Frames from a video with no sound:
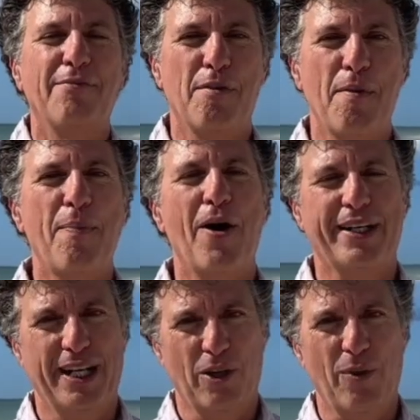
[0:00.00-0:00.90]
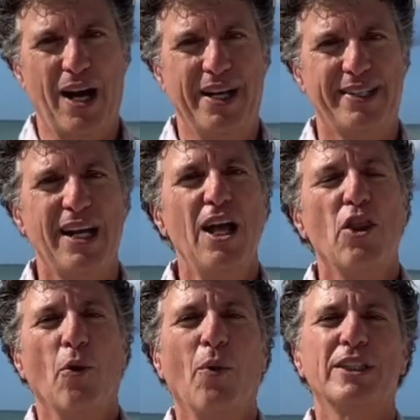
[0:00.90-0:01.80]
of a parking garage. There
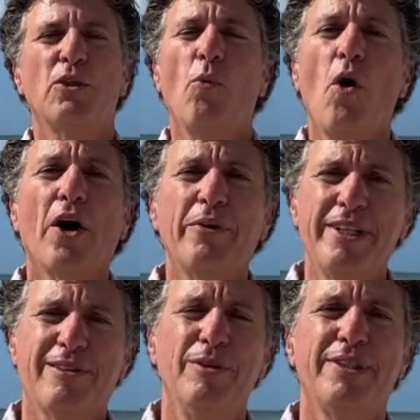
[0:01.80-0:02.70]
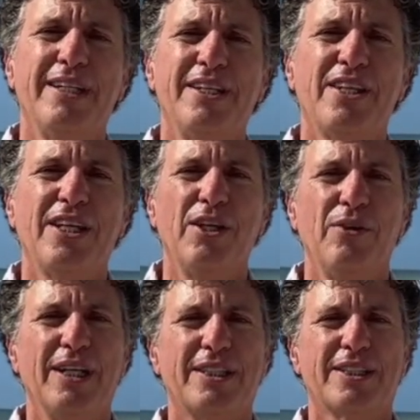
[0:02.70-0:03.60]
wasn't water intrusion into the
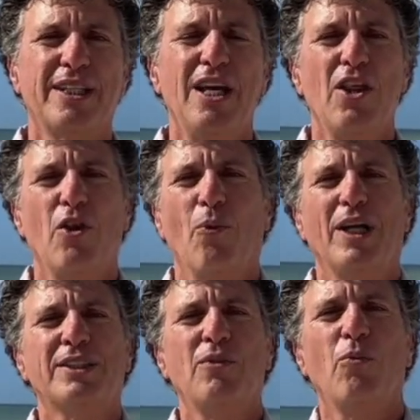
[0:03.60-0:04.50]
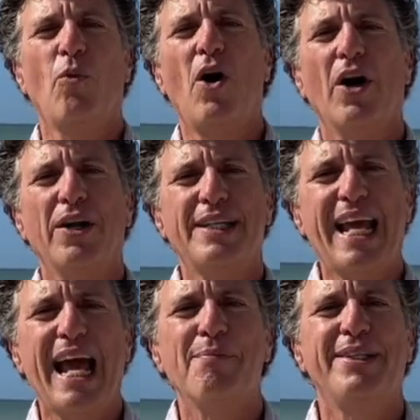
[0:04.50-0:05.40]
units. There wasn't
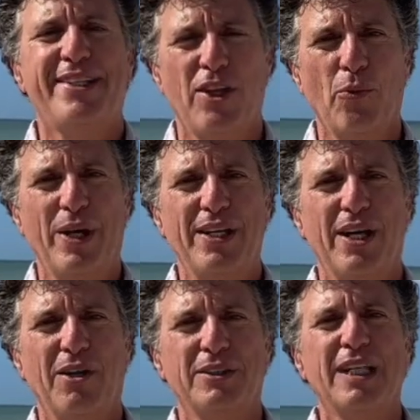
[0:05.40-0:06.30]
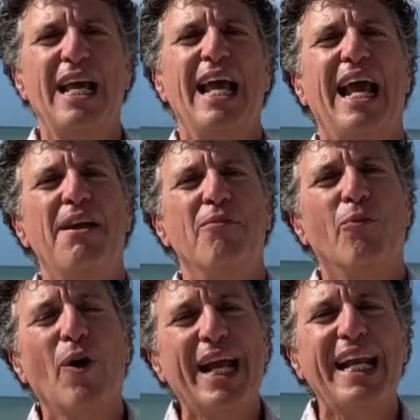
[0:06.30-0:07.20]
damage to the windows, and
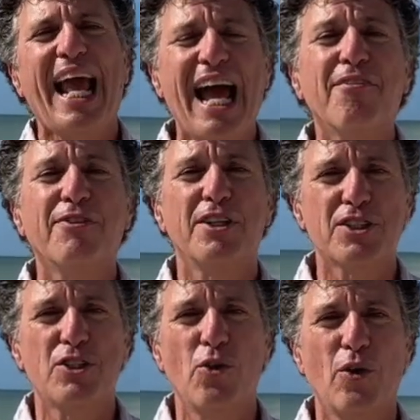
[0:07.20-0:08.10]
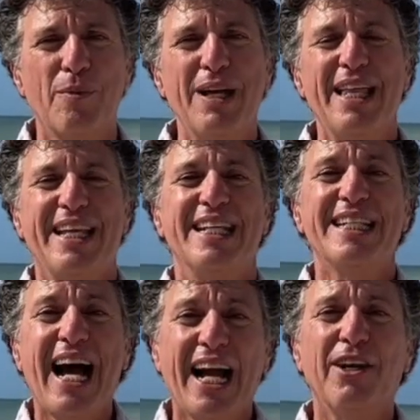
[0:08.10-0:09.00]
right after the storm, the
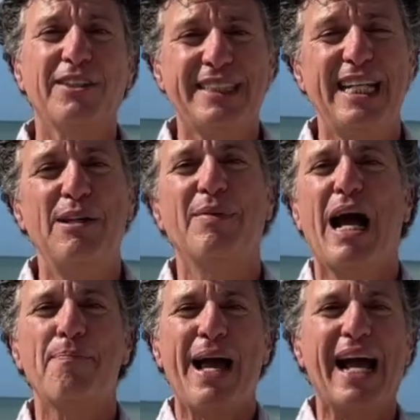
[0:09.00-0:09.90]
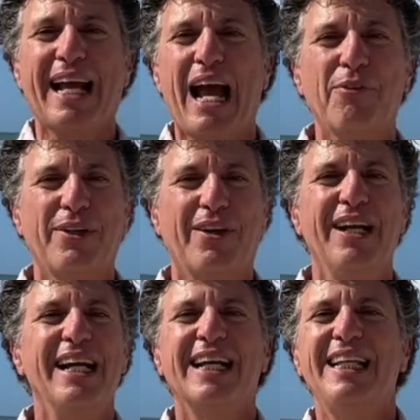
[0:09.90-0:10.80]
entire team got back out there
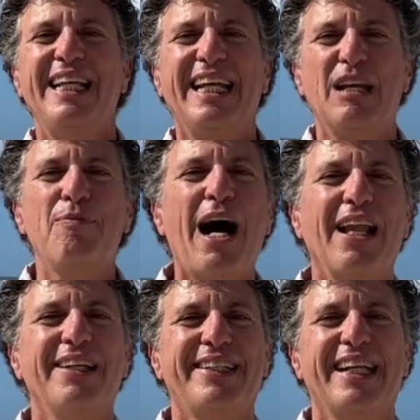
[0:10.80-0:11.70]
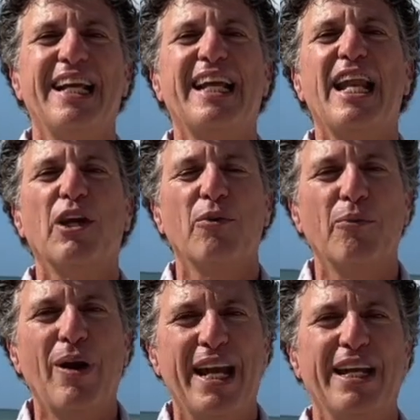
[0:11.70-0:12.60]
cleaning and polishing and getting
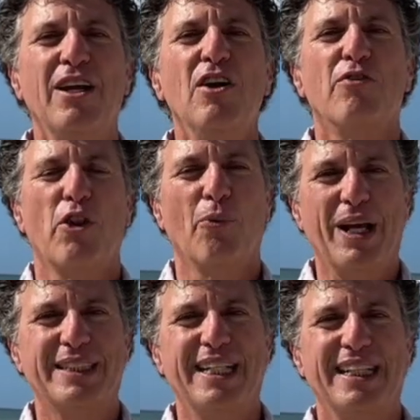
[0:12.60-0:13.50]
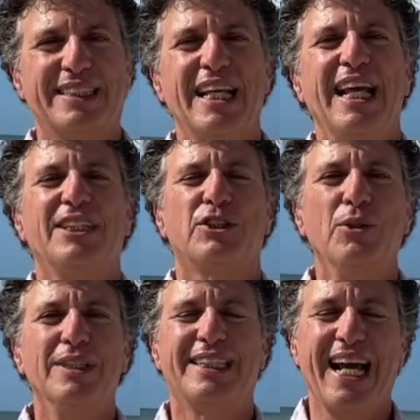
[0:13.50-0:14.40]
ready for the residents as soon
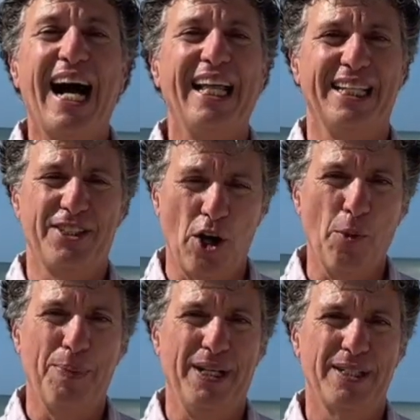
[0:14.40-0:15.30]
as the island opened.